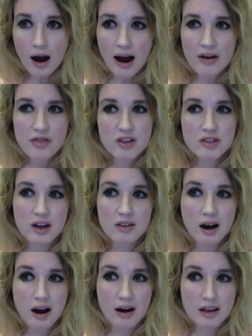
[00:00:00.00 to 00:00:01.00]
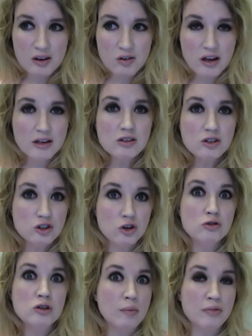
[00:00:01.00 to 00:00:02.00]
I think that uh, he needs to do
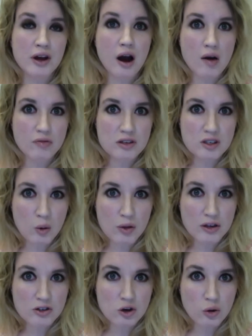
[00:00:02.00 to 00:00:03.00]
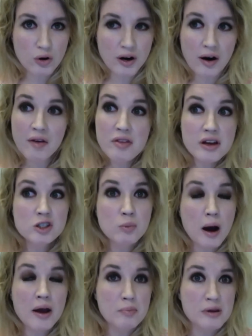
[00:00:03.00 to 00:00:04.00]
something, obviously, with his career, and this
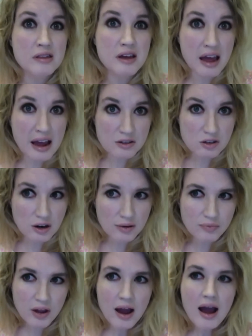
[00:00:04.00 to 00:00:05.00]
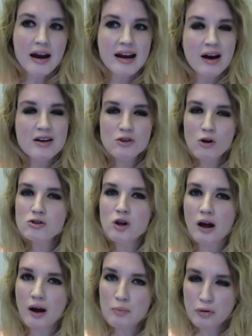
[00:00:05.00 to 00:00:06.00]
might be the answer. Now, he's also
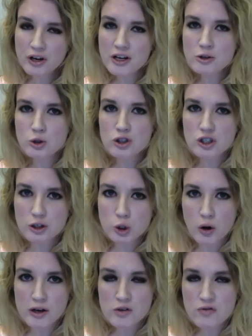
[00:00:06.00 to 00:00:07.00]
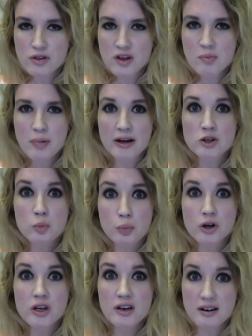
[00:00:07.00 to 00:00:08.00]
a pretty interesting choice if you think back to
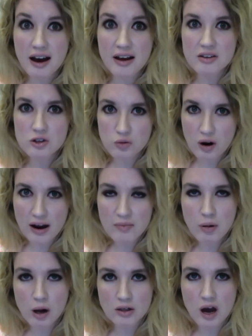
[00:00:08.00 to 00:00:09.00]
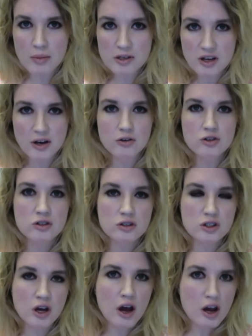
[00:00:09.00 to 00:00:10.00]
Boogie Nights, right? Paul Thomas
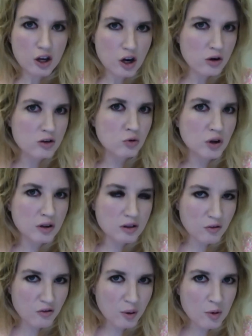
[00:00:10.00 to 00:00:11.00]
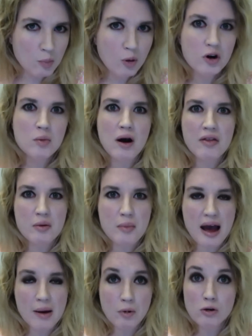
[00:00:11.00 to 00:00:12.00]
Anderson's, you know, his really, the film that put him on the
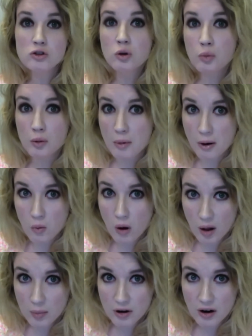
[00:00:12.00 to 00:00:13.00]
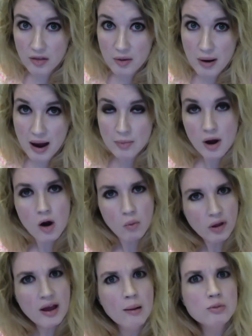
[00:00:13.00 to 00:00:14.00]
map, also put Mark Wahlberg on the map,
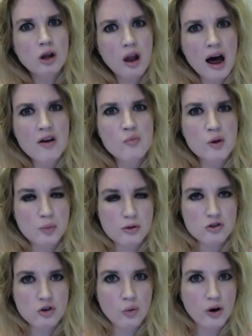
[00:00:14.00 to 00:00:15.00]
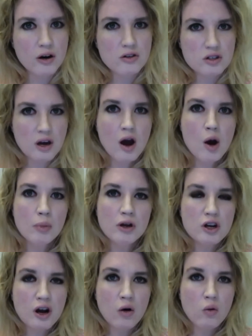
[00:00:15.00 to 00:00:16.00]
really helped a lot of people's careers. But,
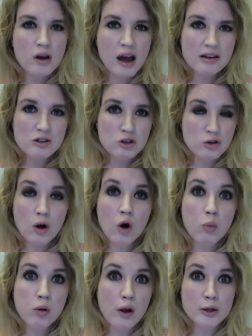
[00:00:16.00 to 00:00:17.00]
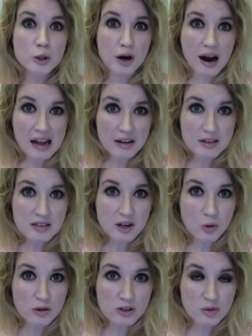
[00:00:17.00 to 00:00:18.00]
you know, he has to do the whole Pleasure Island
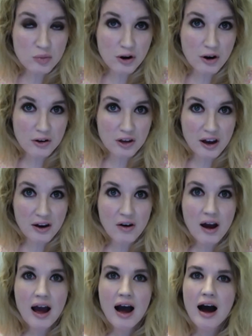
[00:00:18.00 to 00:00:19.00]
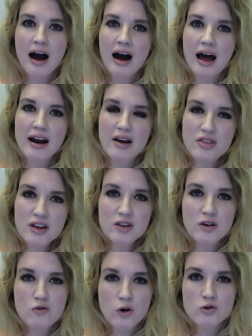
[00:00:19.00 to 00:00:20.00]
sequence in Pinocchio, uh, and I think that,
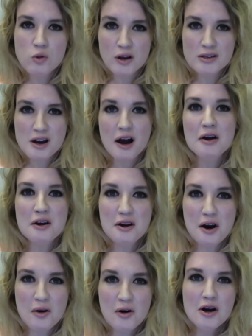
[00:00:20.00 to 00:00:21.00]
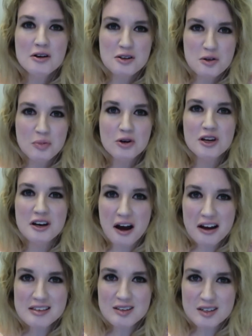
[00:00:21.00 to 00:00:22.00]
of course, while he's not going to go to the Boogie
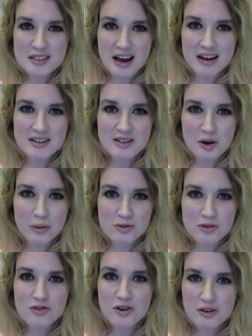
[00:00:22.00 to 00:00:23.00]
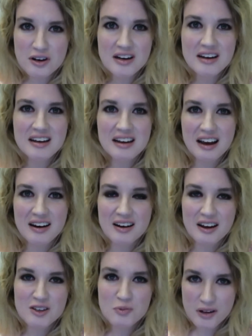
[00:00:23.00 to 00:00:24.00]
Nights extent in terms of nudity and
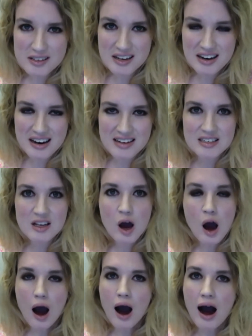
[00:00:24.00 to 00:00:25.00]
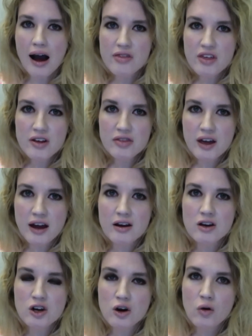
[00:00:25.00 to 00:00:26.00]
explicitness, I think
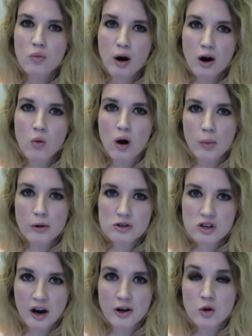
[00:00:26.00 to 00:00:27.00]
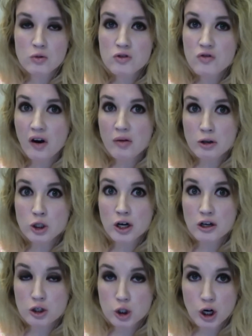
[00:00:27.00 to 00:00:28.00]
that, you know, Mark Wahlberg's character was very much on
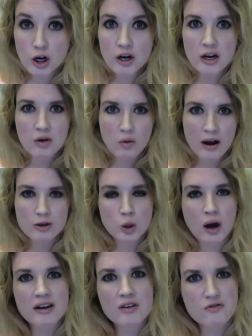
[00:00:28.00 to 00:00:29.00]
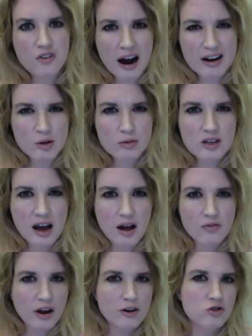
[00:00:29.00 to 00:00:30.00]
a journey, right? Trying to find
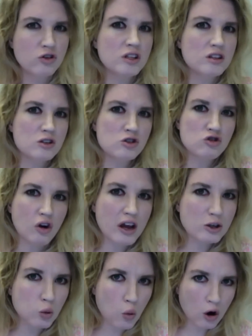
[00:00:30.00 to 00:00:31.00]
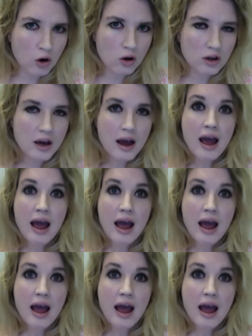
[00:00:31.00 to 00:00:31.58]
himself, entering this strange world.